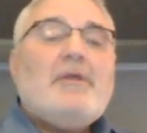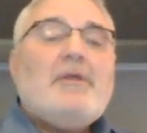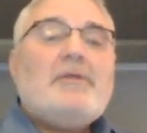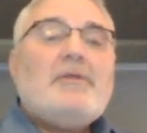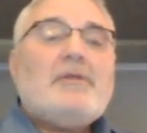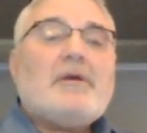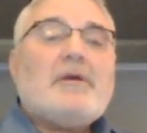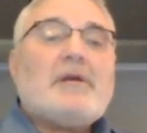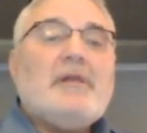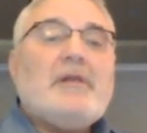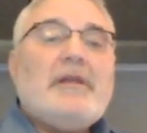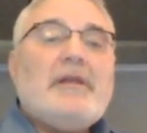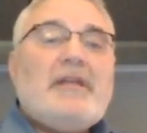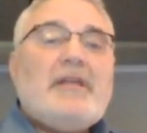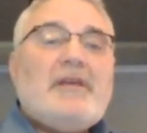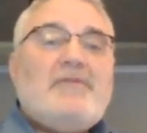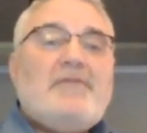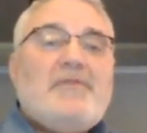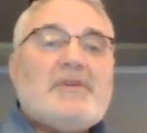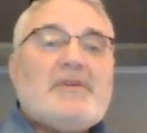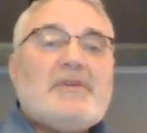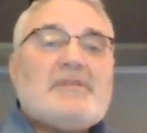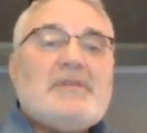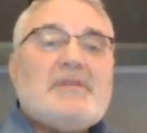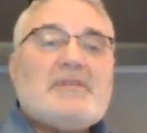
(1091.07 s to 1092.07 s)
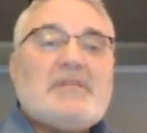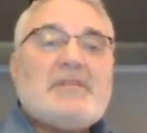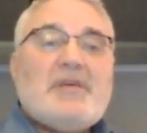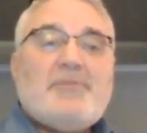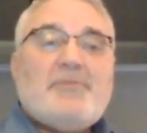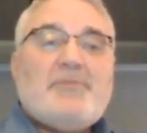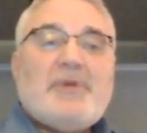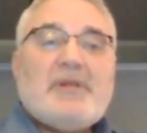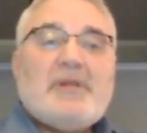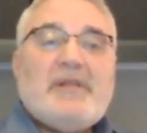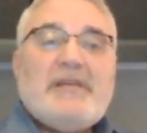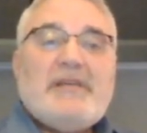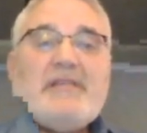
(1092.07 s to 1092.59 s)
the clinic visit
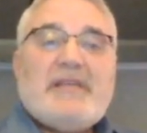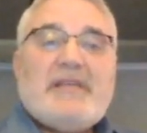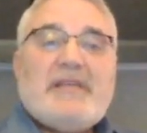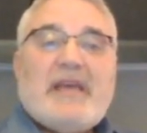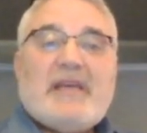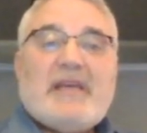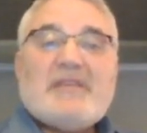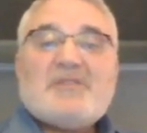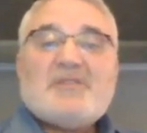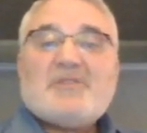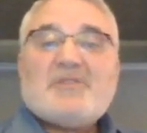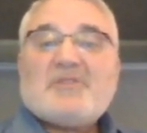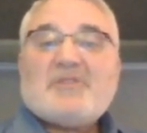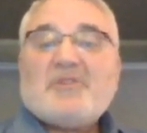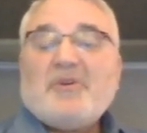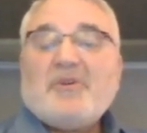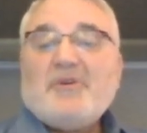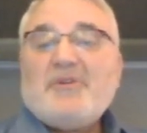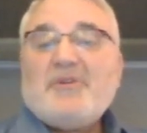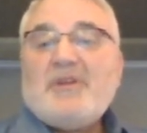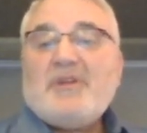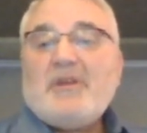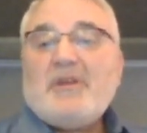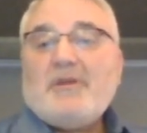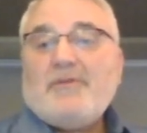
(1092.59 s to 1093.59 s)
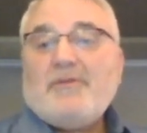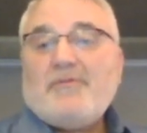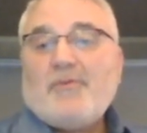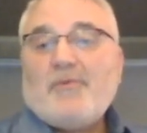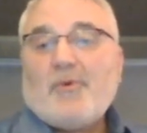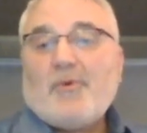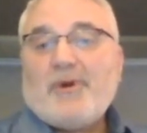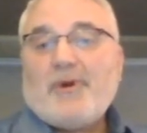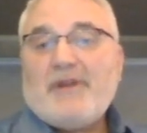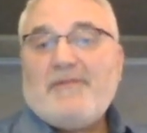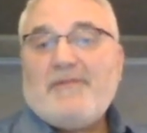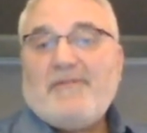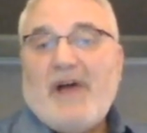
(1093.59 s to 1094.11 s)
typically takes 30 to
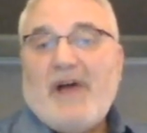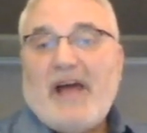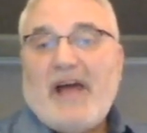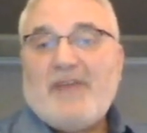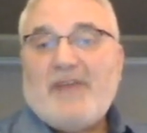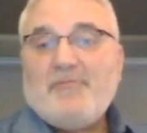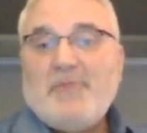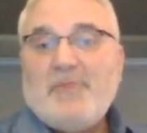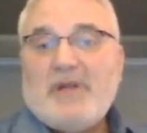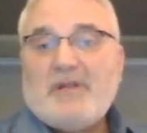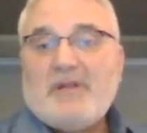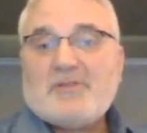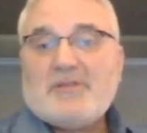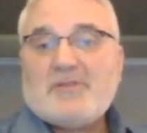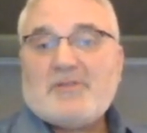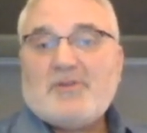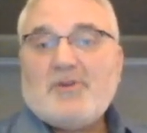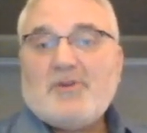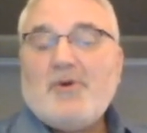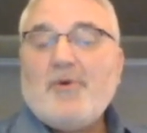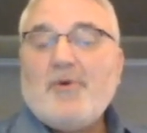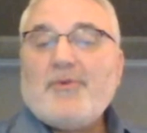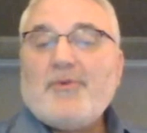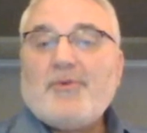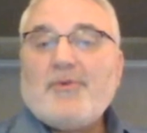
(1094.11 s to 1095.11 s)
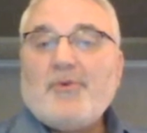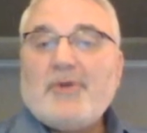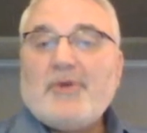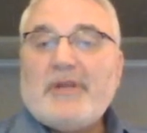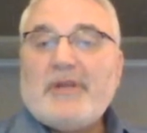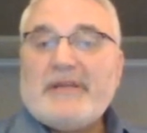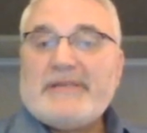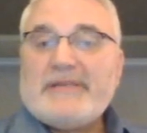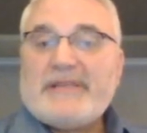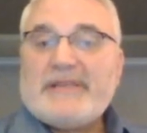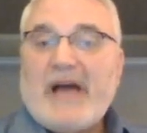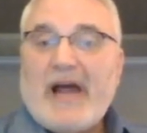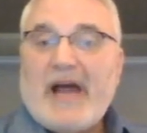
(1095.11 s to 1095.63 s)
45 minutes to go through an
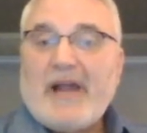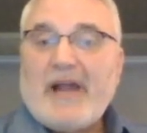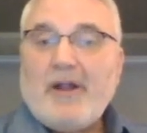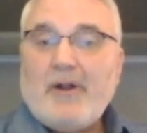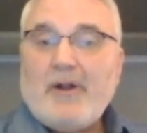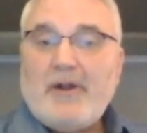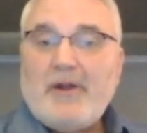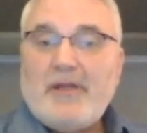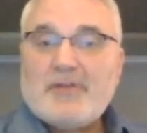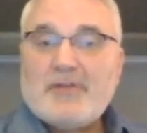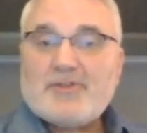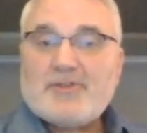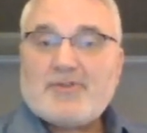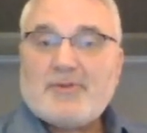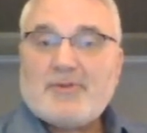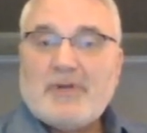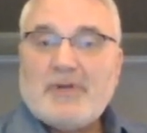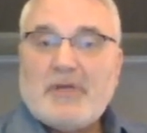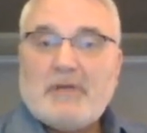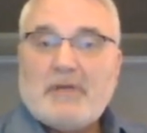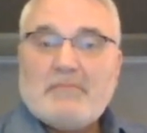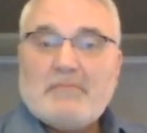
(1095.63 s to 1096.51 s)
entire history,